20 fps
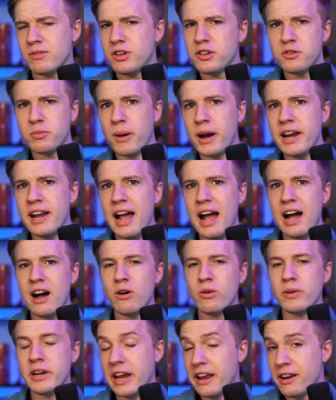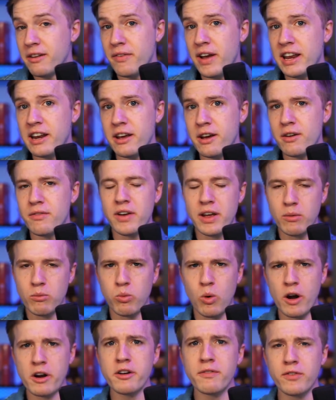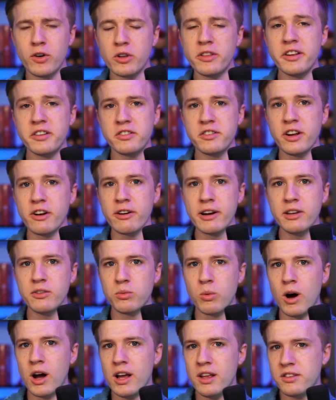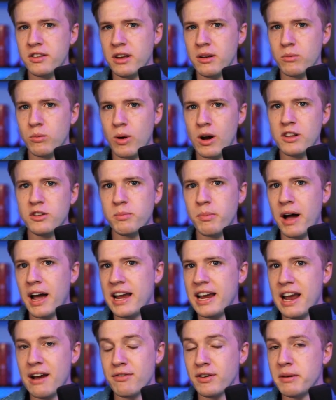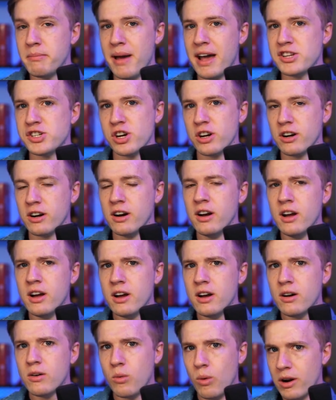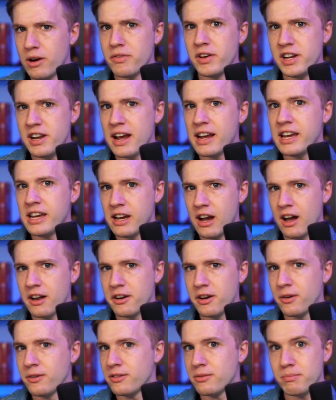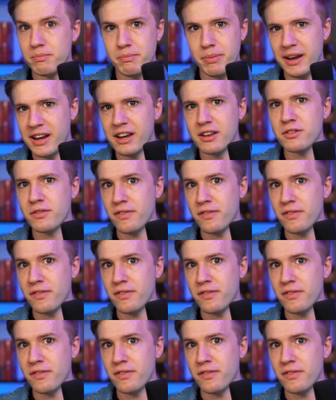despite how innovative and wonderful this series was, it was by every measure one of Hideki Anno's biggest